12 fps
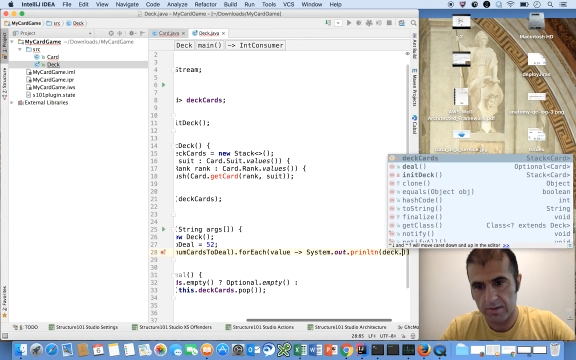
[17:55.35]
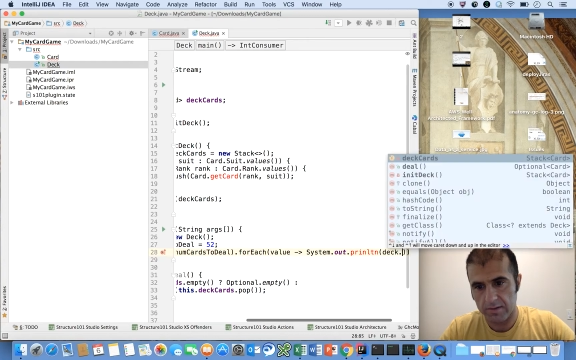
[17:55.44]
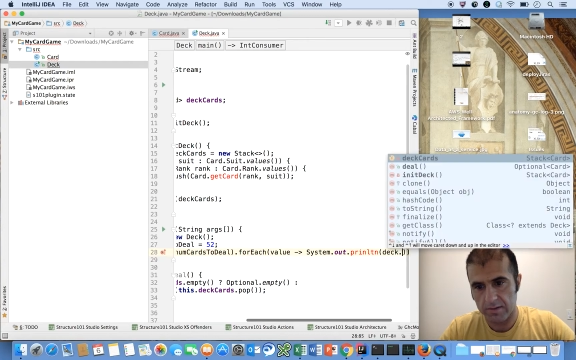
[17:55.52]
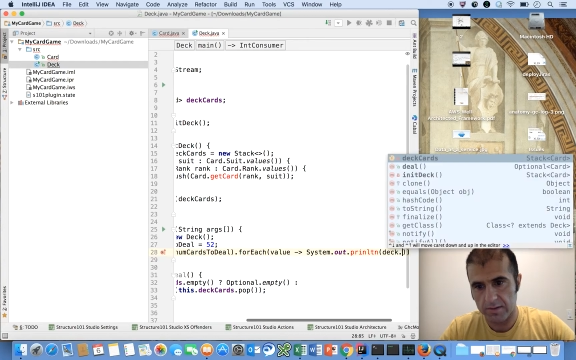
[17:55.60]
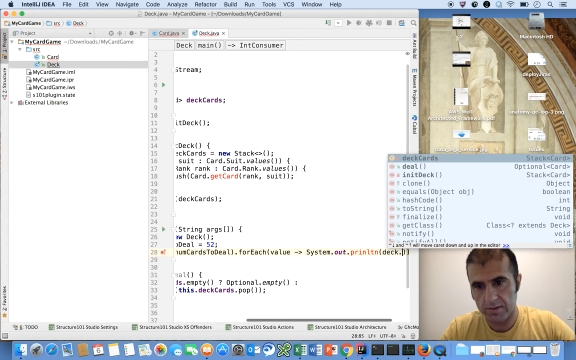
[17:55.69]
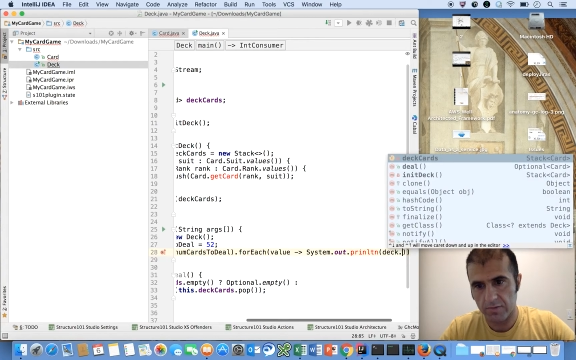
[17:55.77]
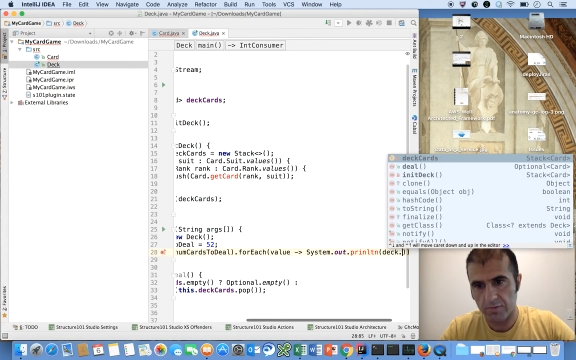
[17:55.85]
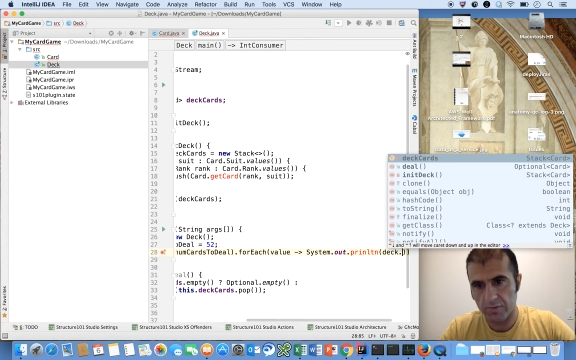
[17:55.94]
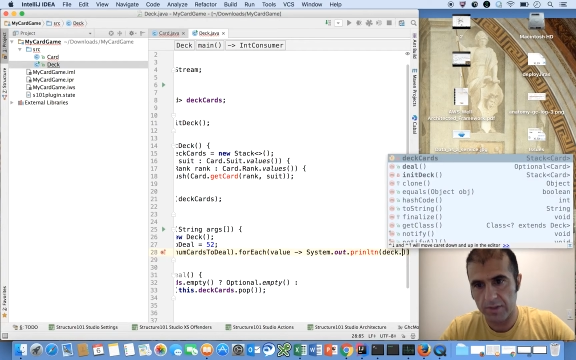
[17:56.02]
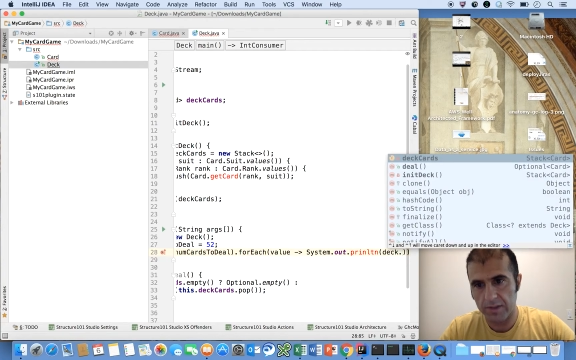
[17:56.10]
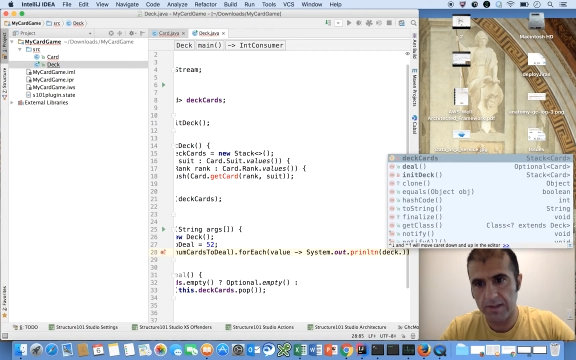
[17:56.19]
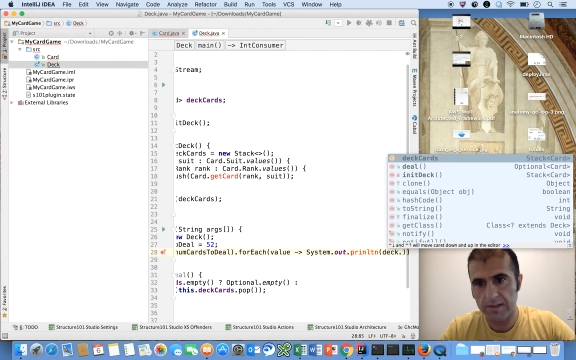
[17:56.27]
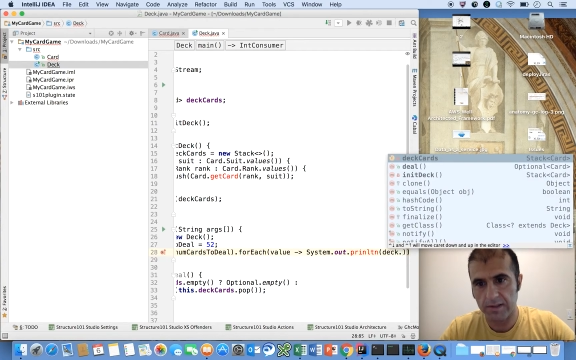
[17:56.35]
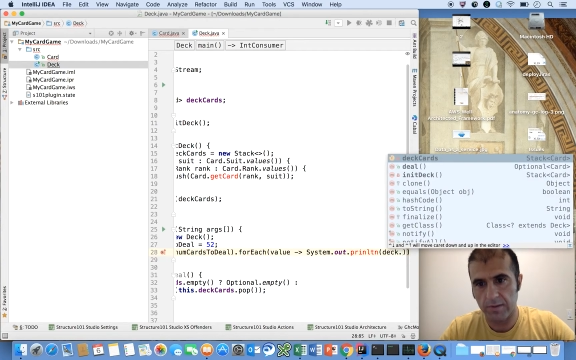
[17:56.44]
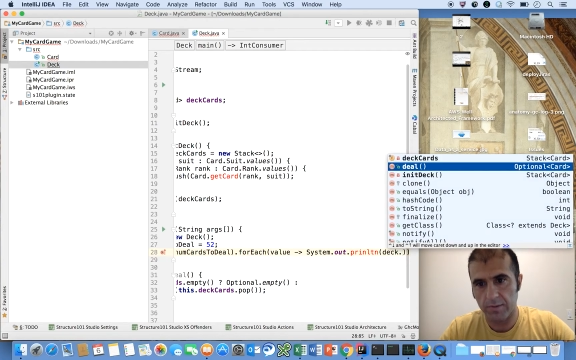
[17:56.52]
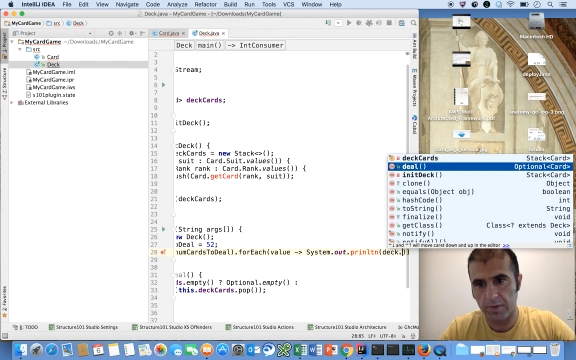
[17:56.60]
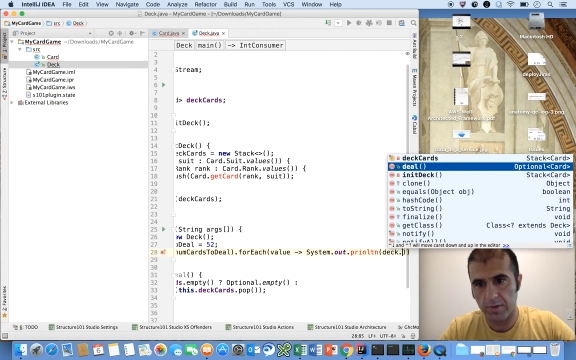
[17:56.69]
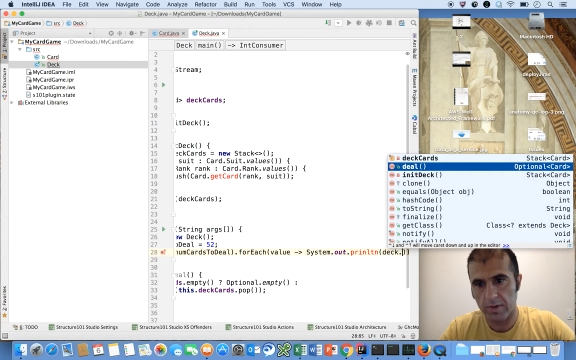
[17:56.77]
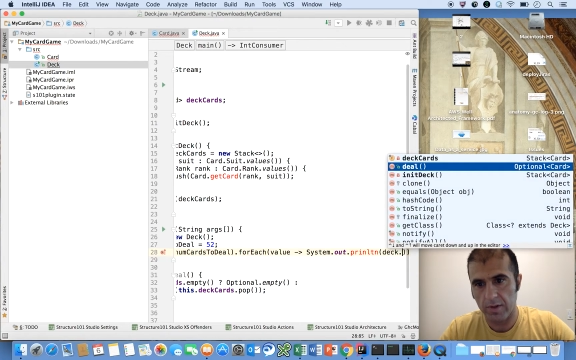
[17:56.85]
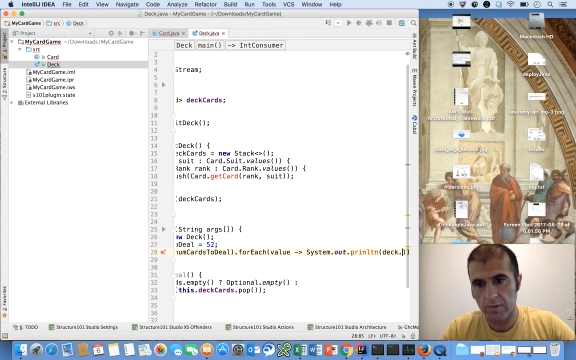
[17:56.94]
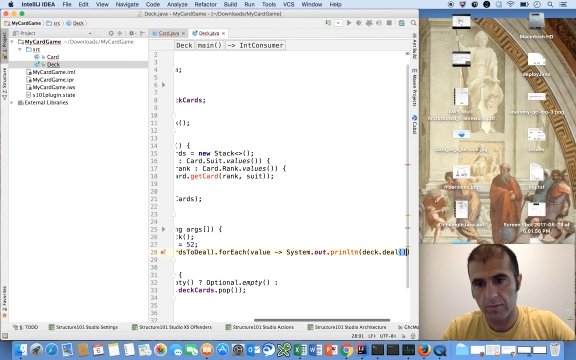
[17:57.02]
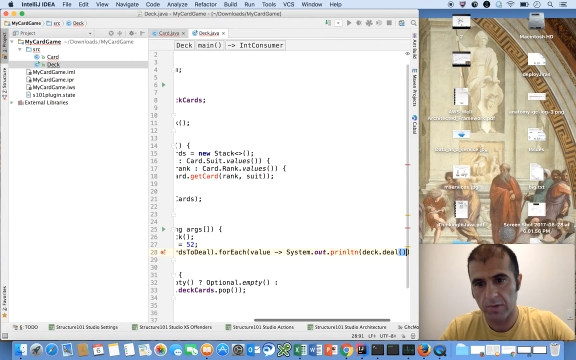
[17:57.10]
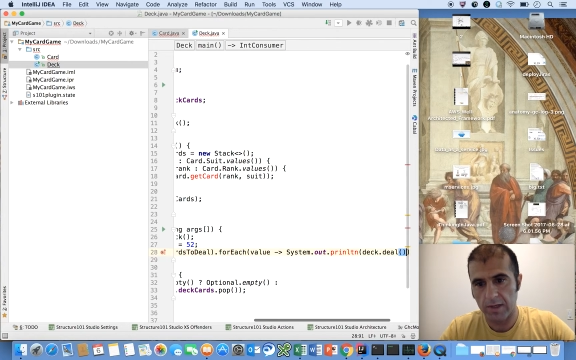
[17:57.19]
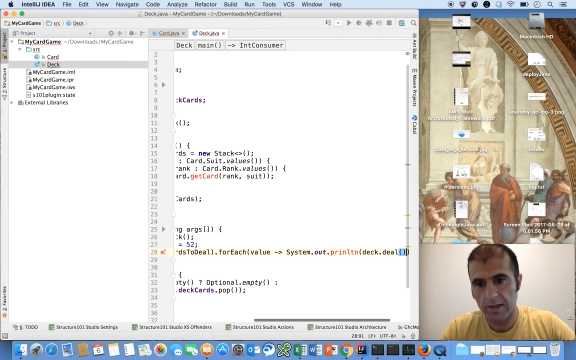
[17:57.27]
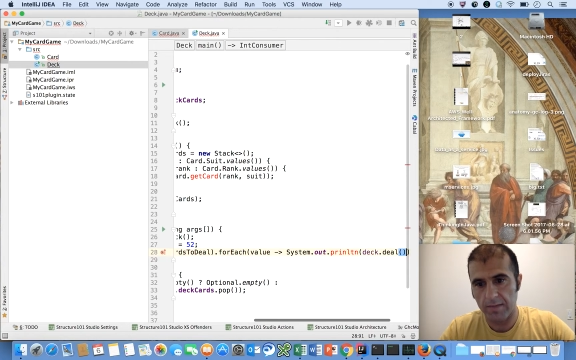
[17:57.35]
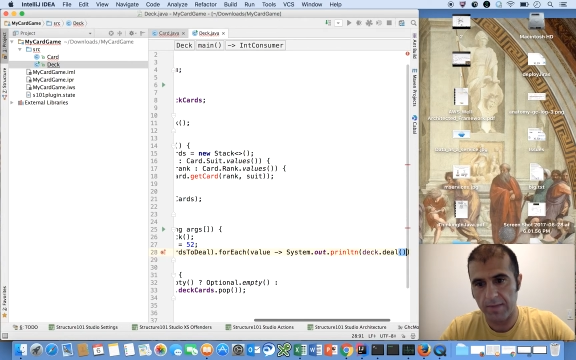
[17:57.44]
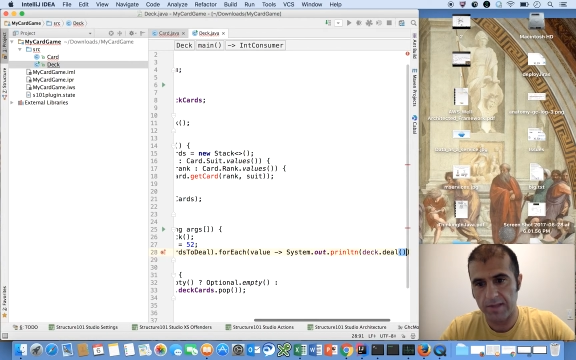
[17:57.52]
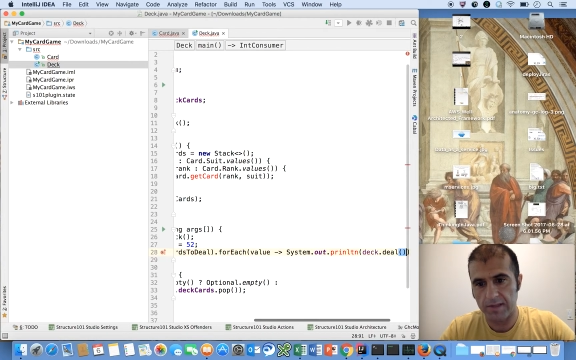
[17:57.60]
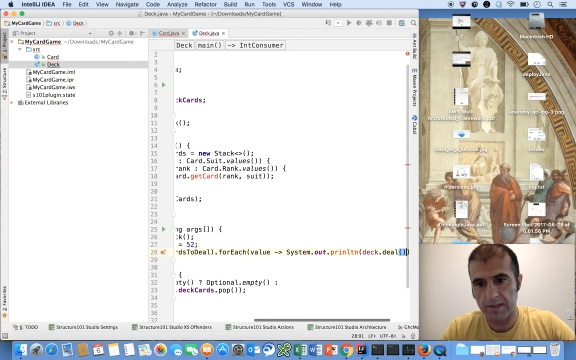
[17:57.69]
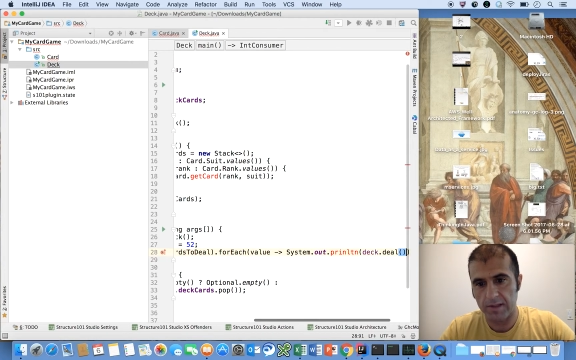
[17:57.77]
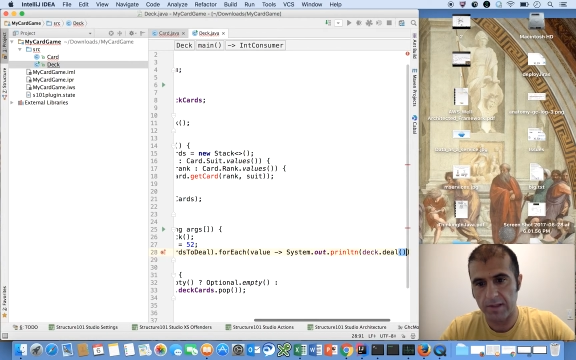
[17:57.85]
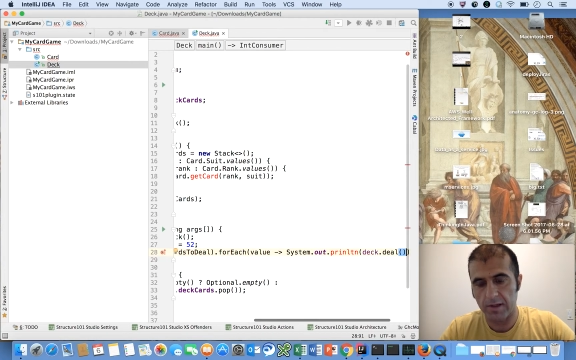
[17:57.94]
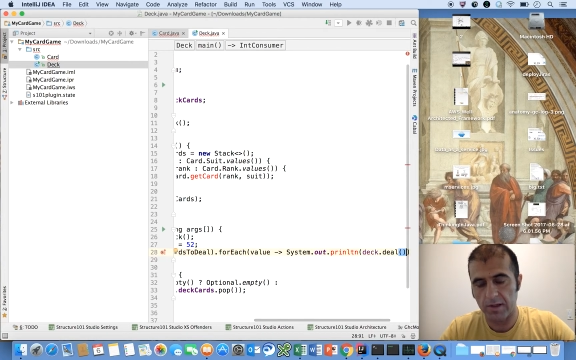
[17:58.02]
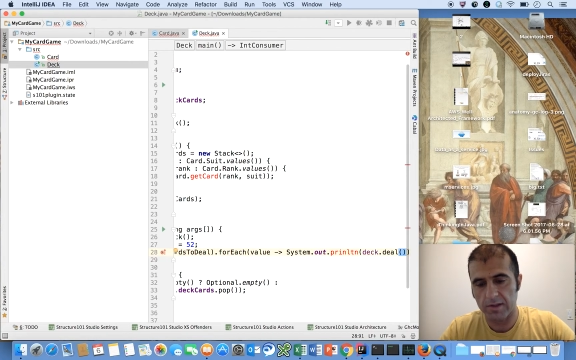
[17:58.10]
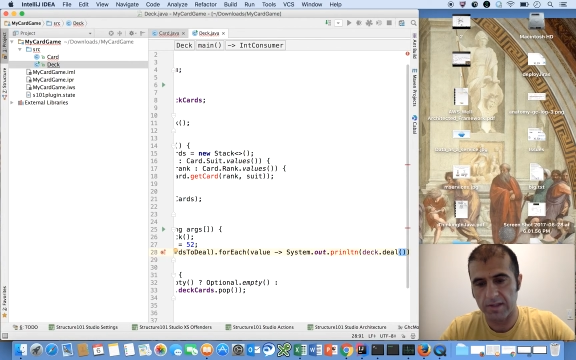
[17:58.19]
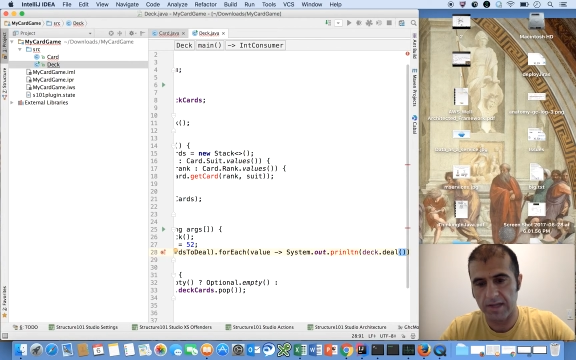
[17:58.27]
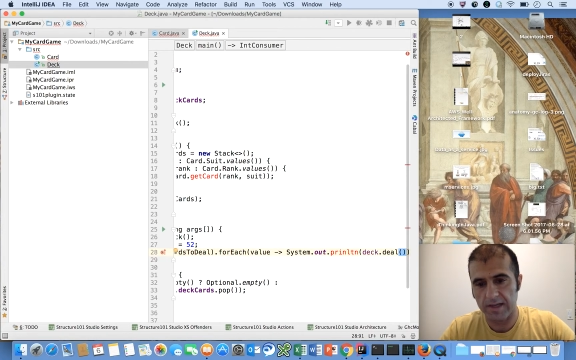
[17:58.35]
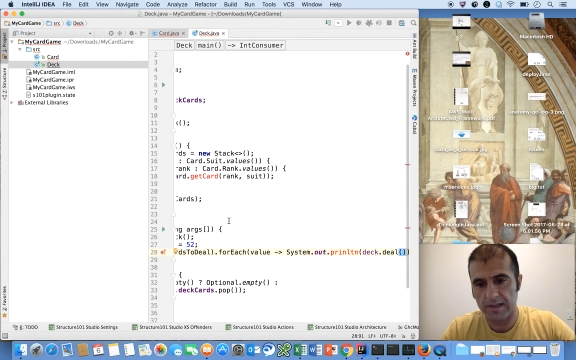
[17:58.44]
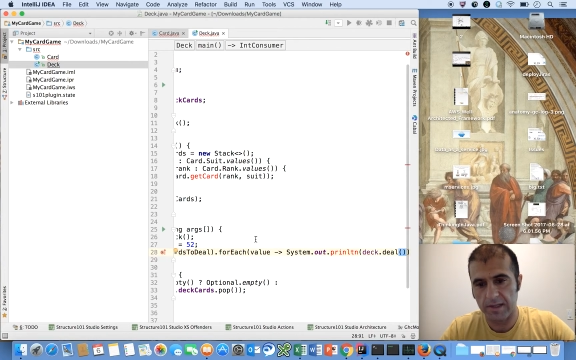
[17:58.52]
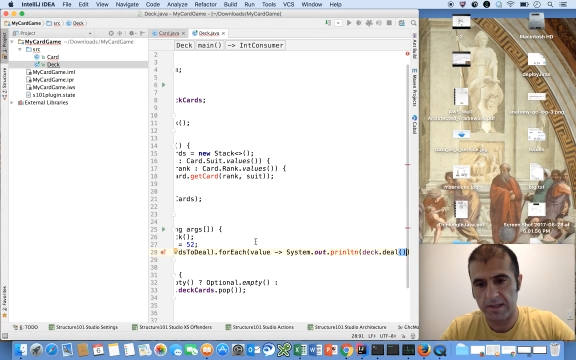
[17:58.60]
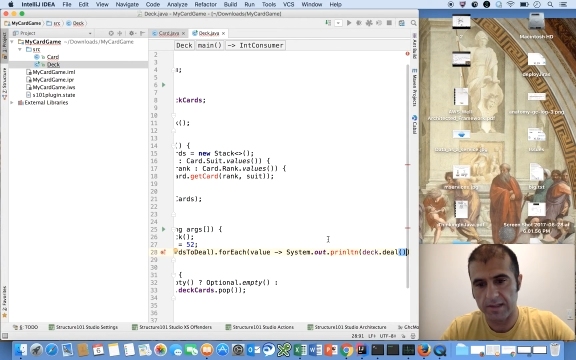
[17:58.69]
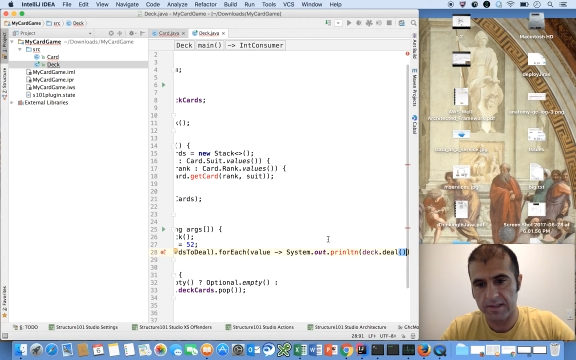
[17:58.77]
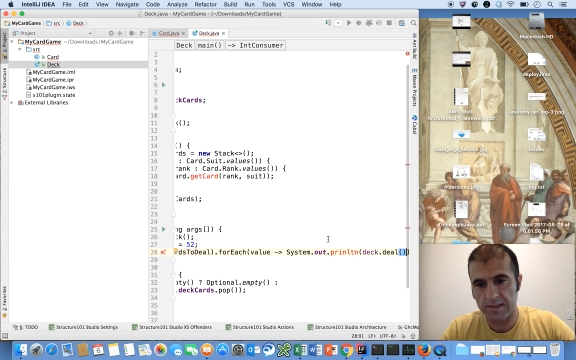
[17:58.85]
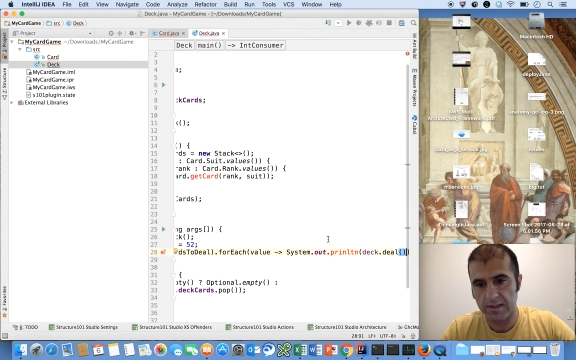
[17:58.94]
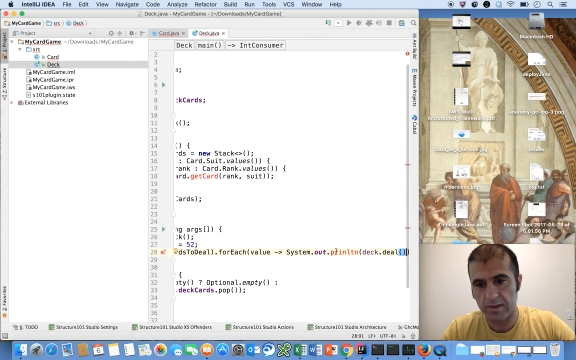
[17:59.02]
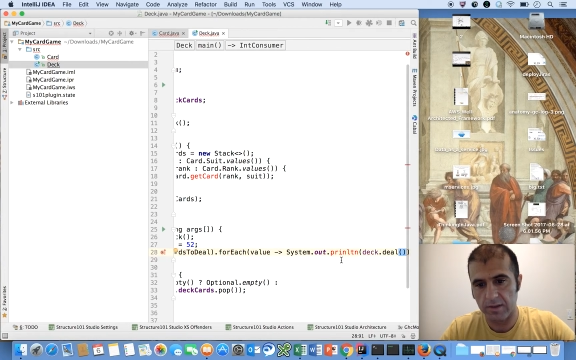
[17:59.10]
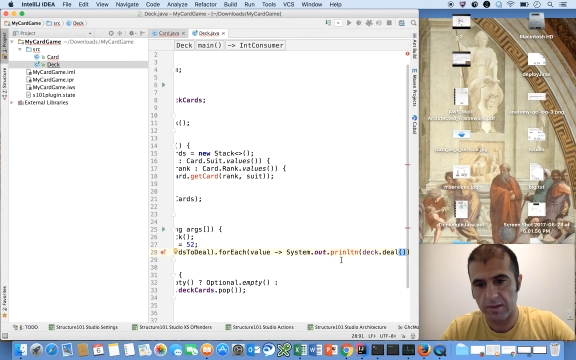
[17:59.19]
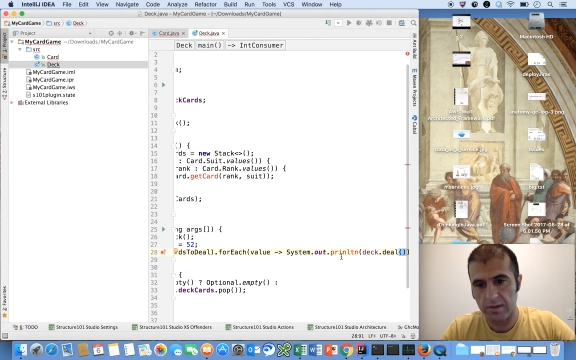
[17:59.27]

So really simple. We're going to basically call deck.deal